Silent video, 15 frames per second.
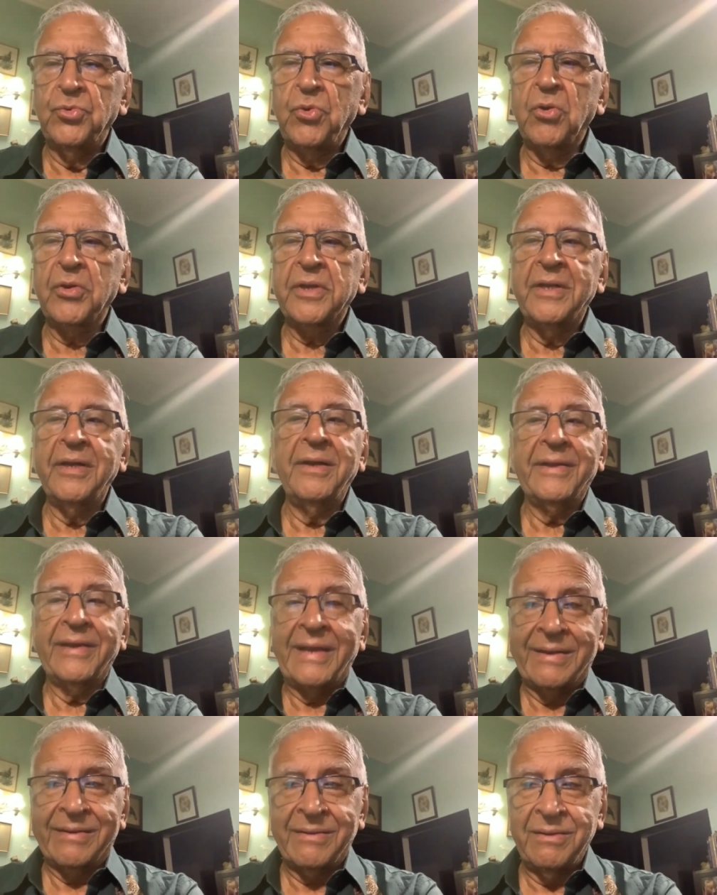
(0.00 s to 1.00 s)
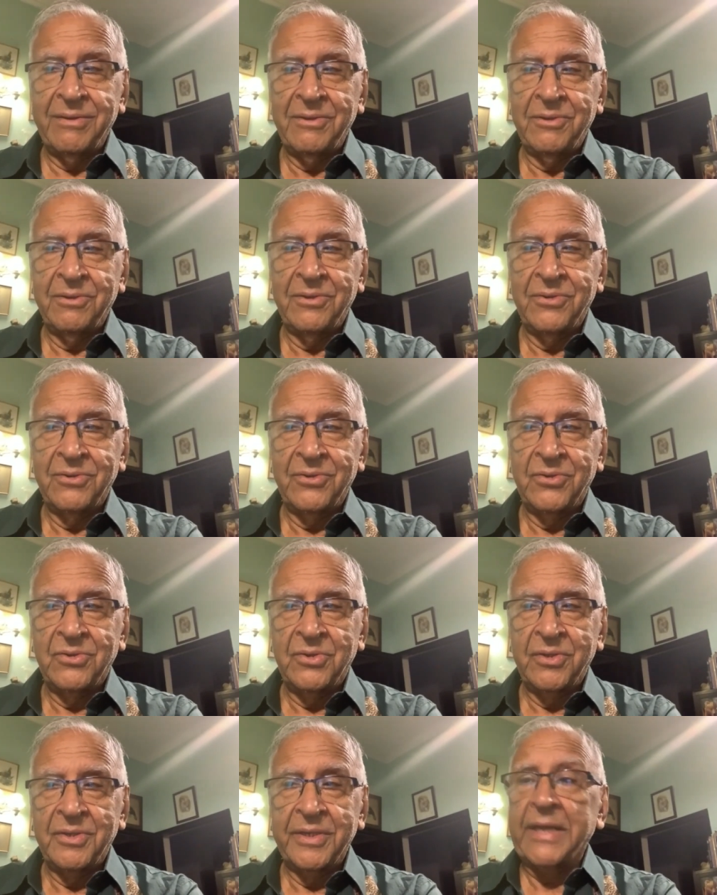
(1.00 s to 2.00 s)
not kill cattle
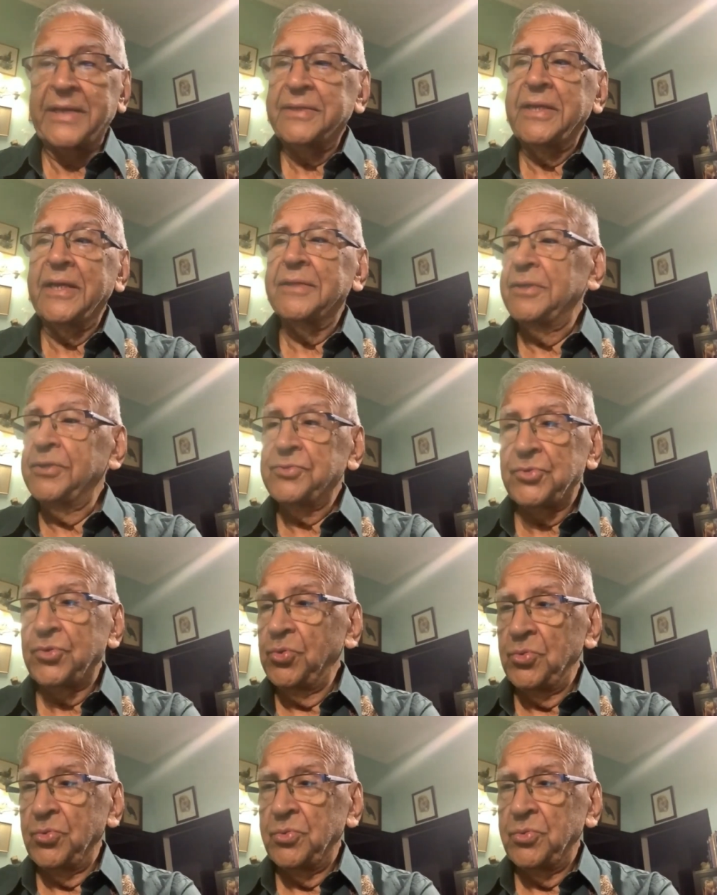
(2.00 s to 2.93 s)
yeah. like the others do.